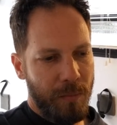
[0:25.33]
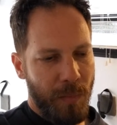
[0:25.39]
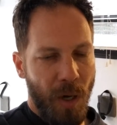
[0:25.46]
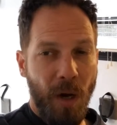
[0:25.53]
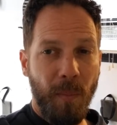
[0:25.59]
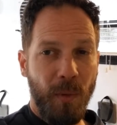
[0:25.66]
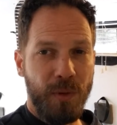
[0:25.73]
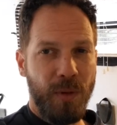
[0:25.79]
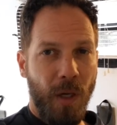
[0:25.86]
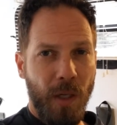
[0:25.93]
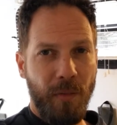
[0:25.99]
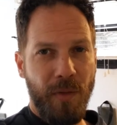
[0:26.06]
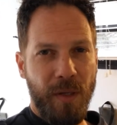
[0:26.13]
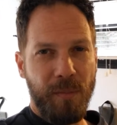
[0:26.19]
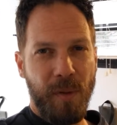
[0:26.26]
Almost all
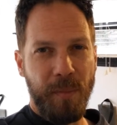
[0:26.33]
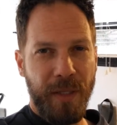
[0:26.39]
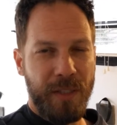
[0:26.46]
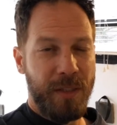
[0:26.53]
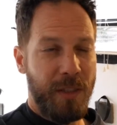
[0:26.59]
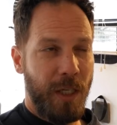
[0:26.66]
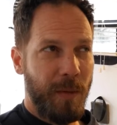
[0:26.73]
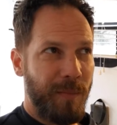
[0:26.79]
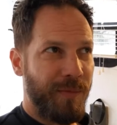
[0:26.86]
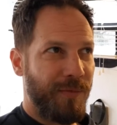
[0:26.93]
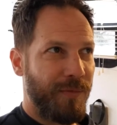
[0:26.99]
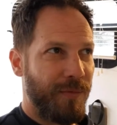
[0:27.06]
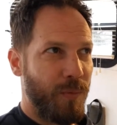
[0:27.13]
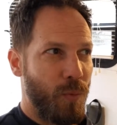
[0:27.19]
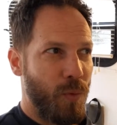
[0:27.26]
of them are mixed up
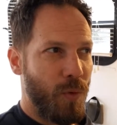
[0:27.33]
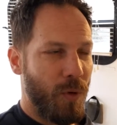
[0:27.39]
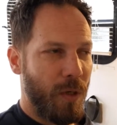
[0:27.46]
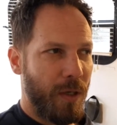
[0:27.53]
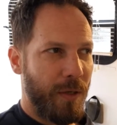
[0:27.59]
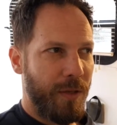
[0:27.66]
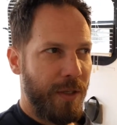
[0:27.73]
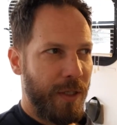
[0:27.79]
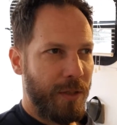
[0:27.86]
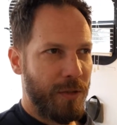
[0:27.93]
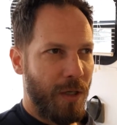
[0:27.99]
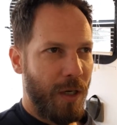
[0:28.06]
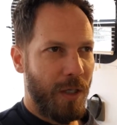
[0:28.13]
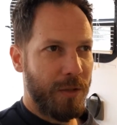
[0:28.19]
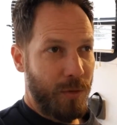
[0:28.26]
for the
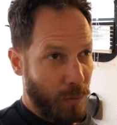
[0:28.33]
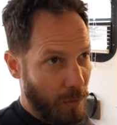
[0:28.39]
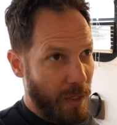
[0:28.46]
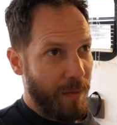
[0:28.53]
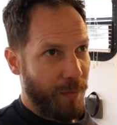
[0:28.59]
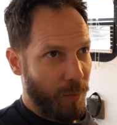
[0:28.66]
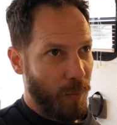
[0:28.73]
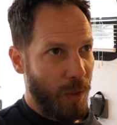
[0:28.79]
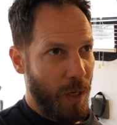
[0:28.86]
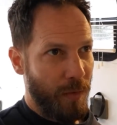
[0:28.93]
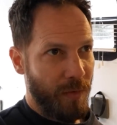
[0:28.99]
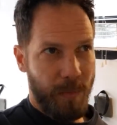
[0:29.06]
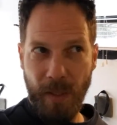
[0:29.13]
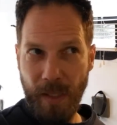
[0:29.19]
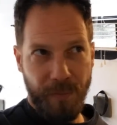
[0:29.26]
exhaust or every one of
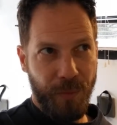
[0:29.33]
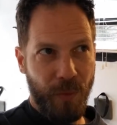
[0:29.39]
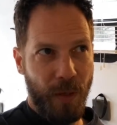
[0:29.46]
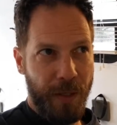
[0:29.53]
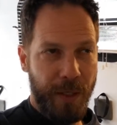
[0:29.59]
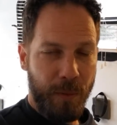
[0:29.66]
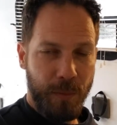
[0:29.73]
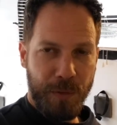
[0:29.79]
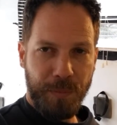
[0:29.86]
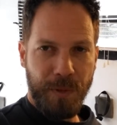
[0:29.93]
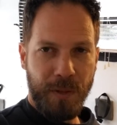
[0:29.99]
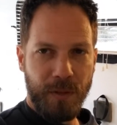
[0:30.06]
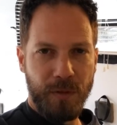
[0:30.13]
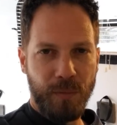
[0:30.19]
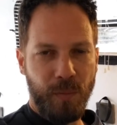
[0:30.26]
them. I have no idea which one
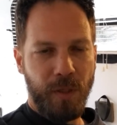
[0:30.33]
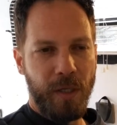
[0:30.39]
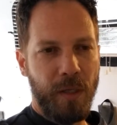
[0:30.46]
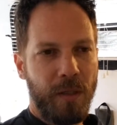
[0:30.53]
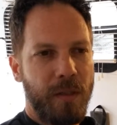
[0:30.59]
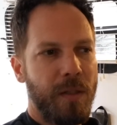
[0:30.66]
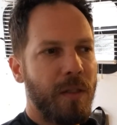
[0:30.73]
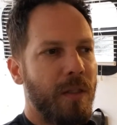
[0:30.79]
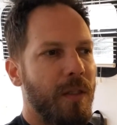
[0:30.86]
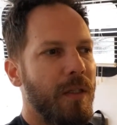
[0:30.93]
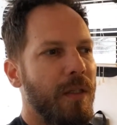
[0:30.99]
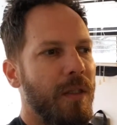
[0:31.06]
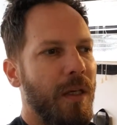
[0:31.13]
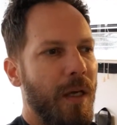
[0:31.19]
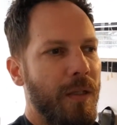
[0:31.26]
goes where
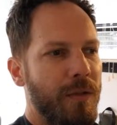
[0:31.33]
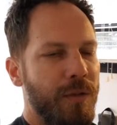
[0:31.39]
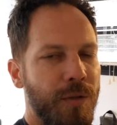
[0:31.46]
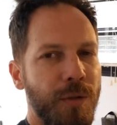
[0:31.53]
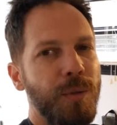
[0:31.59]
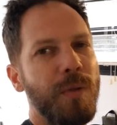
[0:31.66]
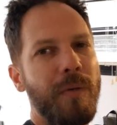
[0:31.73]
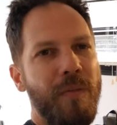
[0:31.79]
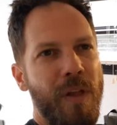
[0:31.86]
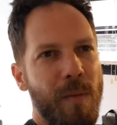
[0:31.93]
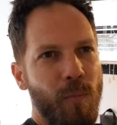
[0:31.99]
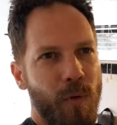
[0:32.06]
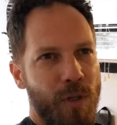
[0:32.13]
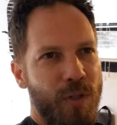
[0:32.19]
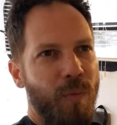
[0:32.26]
two of them
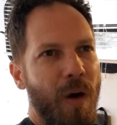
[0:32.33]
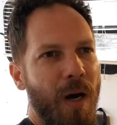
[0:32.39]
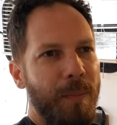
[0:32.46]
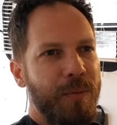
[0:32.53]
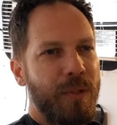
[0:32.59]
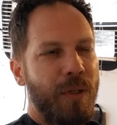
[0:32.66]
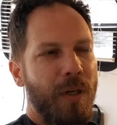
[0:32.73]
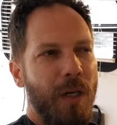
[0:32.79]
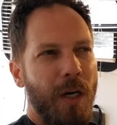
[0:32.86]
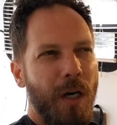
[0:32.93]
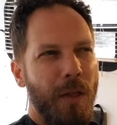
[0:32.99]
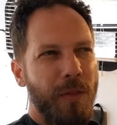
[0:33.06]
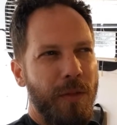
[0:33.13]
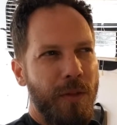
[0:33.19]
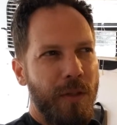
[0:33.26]
were swapped
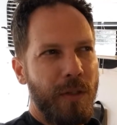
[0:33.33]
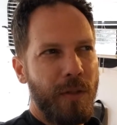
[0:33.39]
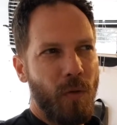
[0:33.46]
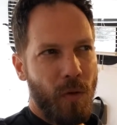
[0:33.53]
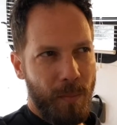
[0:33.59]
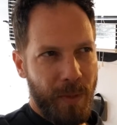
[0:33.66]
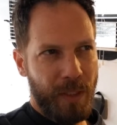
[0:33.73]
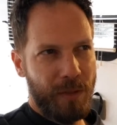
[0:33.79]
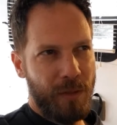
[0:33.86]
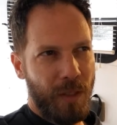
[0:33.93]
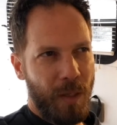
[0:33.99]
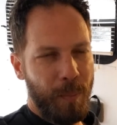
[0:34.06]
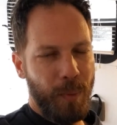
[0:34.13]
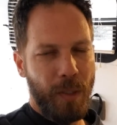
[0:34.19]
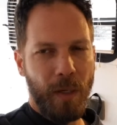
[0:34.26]
on the or mixed
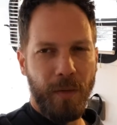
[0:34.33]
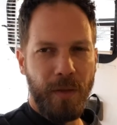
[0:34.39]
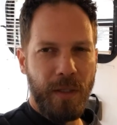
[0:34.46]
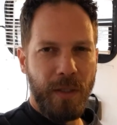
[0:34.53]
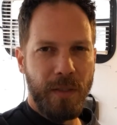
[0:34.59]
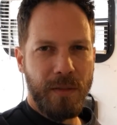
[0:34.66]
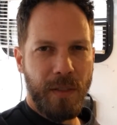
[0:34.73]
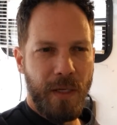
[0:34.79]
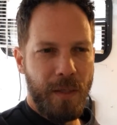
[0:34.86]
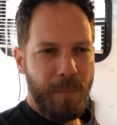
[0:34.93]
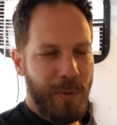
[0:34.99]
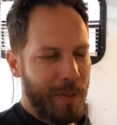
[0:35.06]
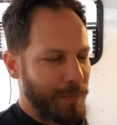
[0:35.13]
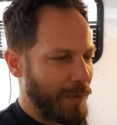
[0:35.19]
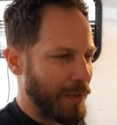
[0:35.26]
up on the intake
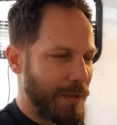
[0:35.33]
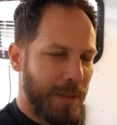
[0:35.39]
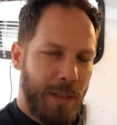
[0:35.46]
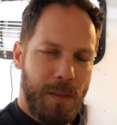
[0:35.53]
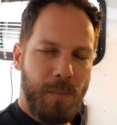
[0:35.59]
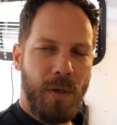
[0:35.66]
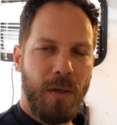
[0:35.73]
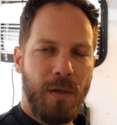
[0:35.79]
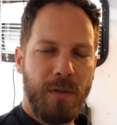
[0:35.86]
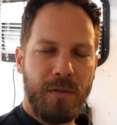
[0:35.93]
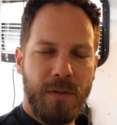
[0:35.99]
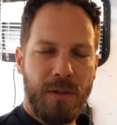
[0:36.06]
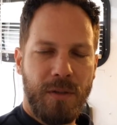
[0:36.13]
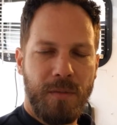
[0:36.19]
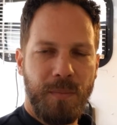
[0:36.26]
but I'm gonna check them all
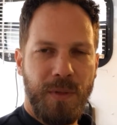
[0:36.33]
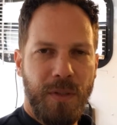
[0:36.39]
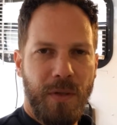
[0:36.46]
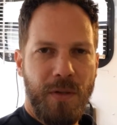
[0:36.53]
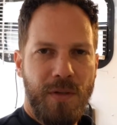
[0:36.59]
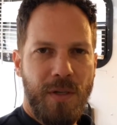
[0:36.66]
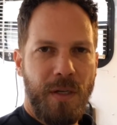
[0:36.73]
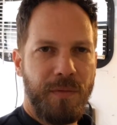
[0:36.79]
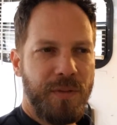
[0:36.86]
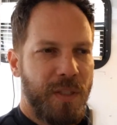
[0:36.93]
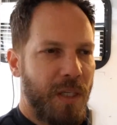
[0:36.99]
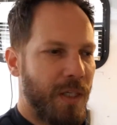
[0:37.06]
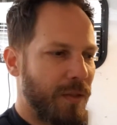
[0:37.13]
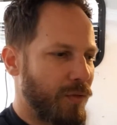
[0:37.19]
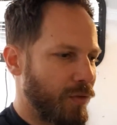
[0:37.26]
just to be on the safe
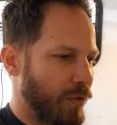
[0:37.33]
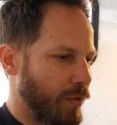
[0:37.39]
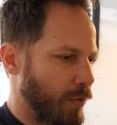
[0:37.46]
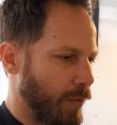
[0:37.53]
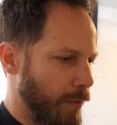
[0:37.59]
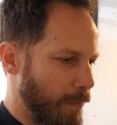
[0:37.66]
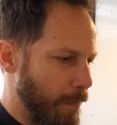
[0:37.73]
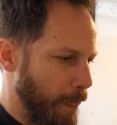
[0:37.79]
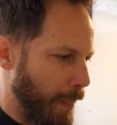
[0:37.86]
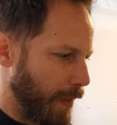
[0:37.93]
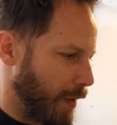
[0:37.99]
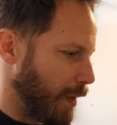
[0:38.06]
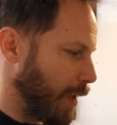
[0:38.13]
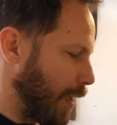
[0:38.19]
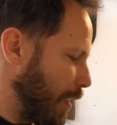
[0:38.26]
side so
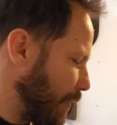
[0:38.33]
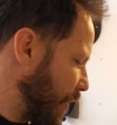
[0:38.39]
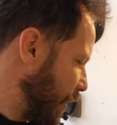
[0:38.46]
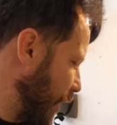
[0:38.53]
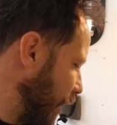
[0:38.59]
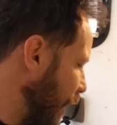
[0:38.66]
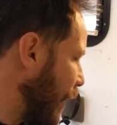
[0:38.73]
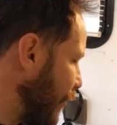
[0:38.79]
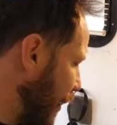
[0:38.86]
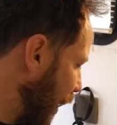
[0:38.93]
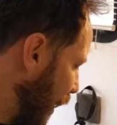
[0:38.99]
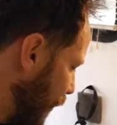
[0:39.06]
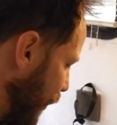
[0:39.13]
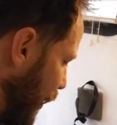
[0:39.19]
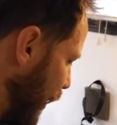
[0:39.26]
I think I've
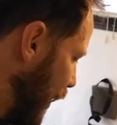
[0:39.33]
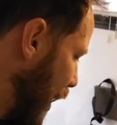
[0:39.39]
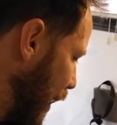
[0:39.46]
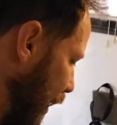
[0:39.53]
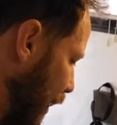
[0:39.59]
got everything I